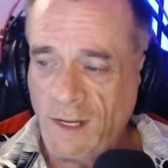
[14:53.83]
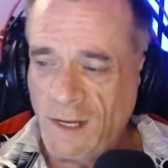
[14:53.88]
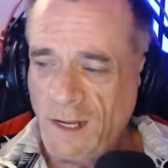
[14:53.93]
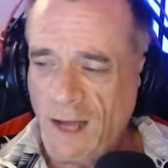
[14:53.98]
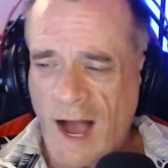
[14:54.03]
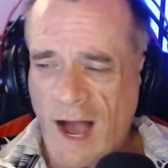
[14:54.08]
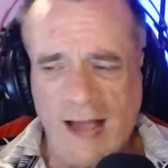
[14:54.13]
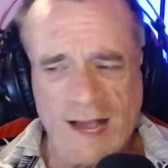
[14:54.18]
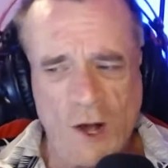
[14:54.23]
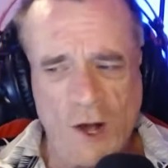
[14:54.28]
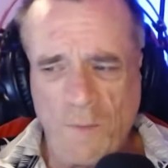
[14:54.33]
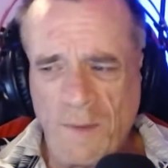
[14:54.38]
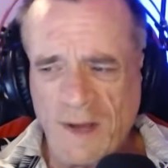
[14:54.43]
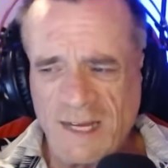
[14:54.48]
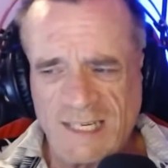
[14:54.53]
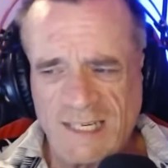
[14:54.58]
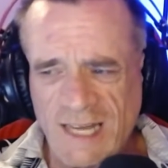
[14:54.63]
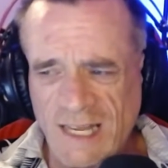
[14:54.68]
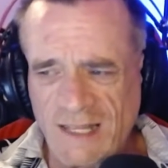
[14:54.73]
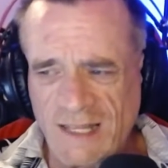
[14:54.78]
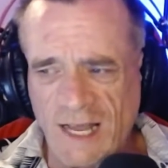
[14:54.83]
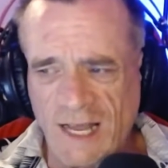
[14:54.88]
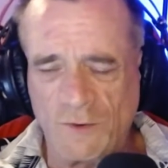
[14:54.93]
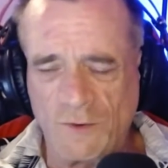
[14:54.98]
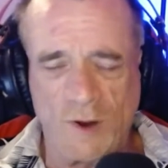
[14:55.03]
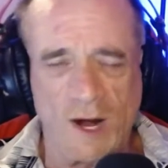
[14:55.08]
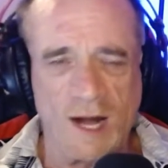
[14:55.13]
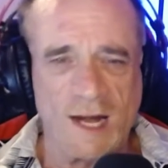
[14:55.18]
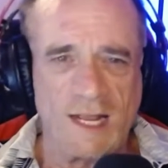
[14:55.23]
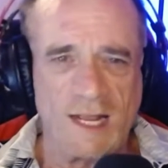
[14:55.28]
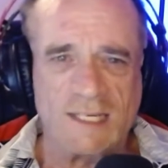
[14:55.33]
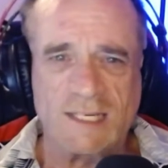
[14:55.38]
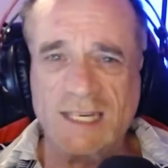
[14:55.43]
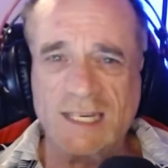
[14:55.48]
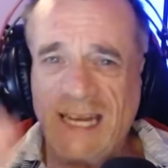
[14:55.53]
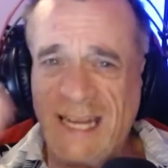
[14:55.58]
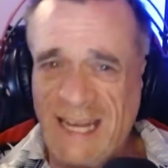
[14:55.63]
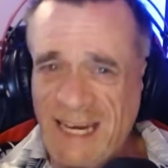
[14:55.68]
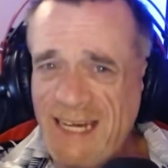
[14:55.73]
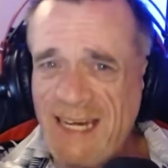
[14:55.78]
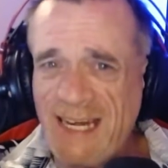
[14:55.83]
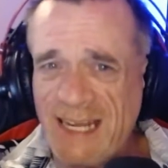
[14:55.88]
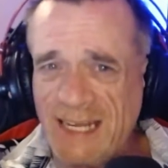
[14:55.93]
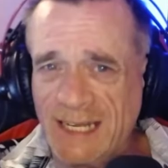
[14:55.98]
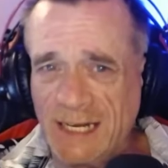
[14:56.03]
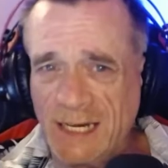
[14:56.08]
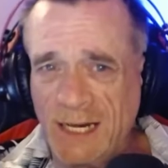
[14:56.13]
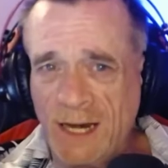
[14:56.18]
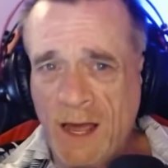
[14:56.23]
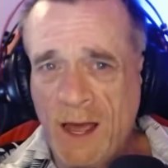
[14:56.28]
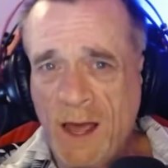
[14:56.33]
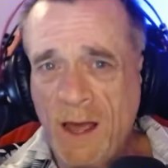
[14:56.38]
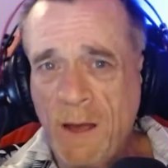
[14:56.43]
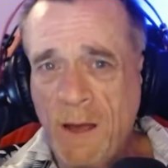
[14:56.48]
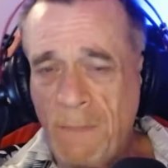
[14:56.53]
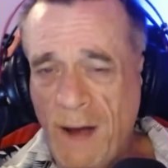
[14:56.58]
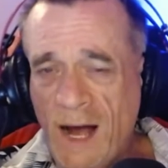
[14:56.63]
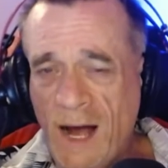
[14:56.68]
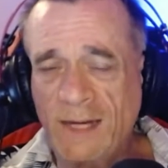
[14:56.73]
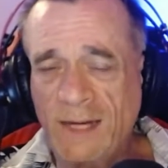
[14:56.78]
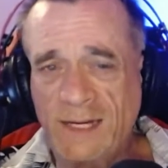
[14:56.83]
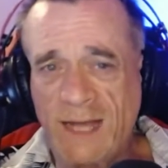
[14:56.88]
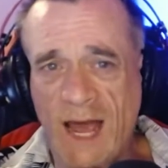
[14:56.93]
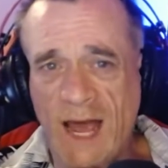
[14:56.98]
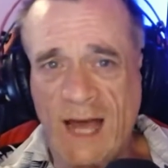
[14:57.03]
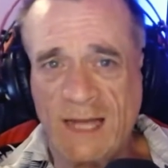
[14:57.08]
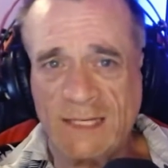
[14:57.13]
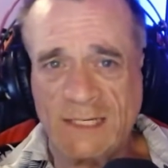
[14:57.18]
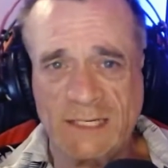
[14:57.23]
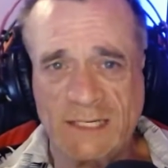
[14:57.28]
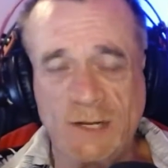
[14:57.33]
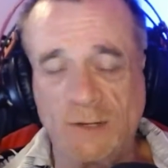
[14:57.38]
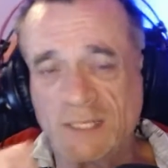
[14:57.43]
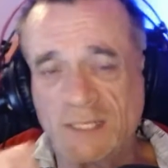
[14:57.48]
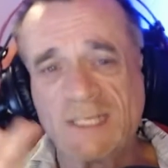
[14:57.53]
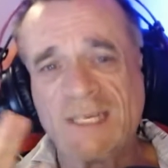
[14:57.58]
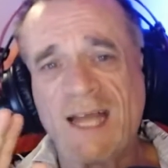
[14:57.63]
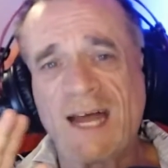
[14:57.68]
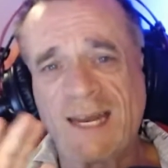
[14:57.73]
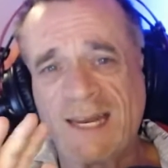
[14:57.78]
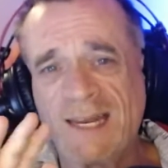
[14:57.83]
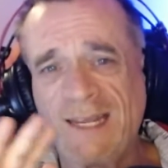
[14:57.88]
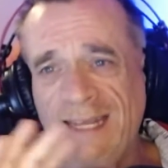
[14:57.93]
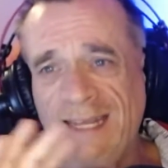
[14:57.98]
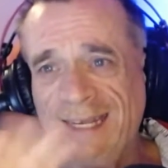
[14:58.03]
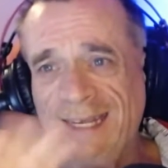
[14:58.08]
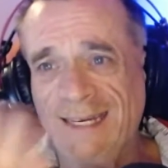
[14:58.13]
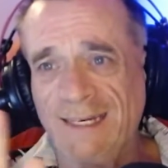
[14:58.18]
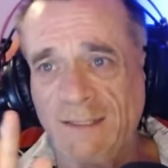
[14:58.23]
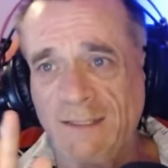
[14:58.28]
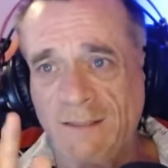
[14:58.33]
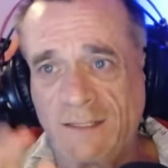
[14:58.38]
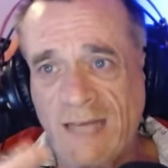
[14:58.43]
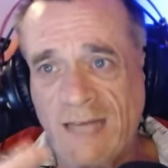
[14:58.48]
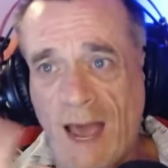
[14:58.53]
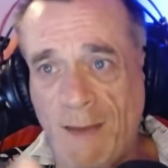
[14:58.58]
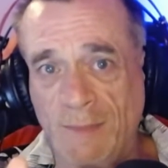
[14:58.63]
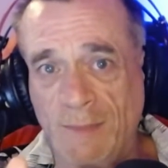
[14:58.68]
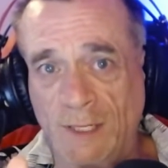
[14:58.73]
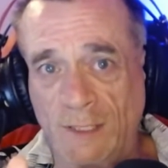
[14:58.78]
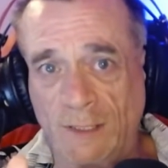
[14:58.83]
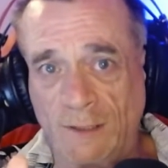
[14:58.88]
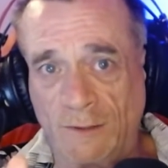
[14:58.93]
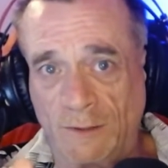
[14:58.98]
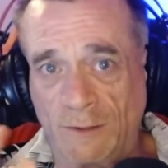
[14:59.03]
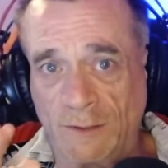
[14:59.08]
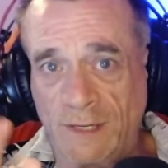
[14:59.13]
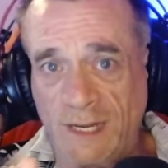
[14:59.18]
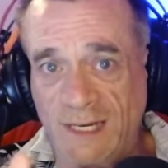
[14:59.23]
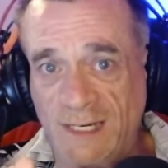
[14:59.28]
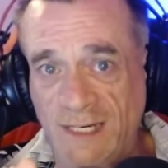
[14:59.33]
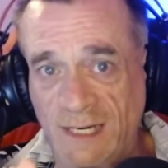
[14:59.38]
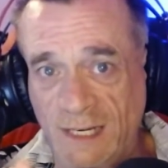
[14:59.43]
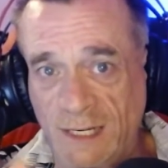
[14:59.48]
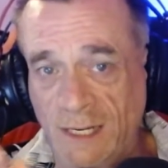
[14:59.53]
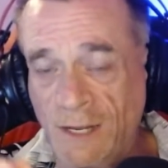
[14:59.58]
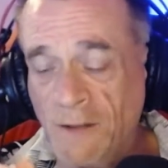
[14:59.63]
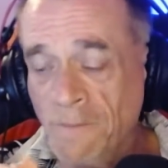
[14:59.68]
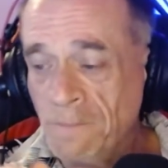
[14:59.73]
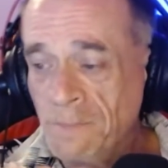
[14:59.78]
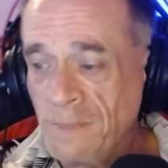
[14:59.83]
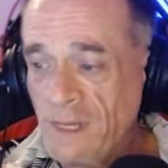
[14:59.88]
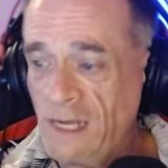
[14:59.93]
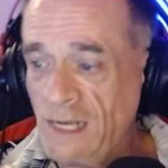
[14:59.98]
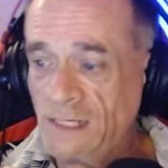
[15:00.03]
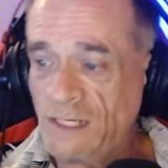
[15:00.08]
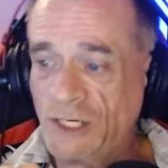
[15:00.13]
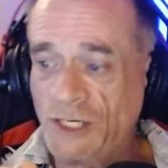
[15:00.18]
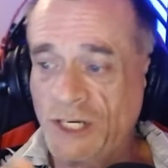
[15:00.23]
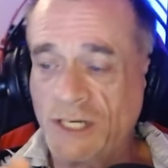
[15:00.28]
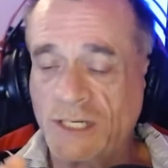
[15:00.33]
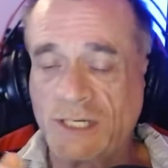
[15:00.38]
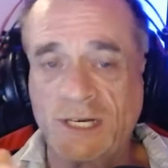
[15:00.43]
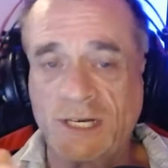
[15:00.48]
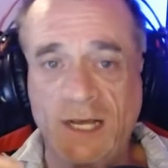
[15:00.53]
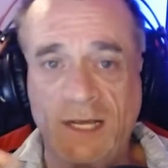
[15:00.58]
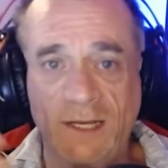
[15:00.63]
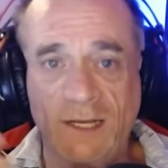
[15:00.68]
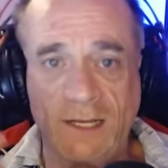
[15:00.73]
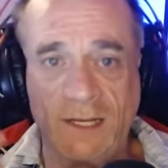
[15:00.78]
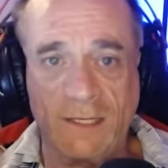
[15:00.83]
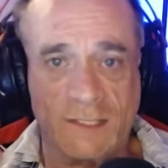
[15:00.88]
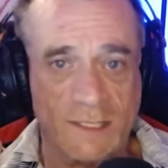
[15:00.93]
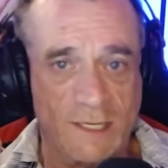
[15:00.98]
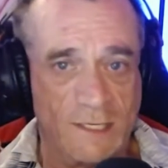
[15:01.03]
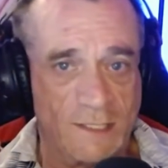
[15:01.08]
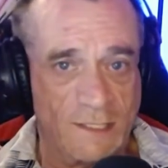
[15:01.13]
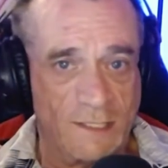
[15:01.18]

I hope I said that right. It's an Indian podcast. No, it's not in Tamil or Hindi. It's just it's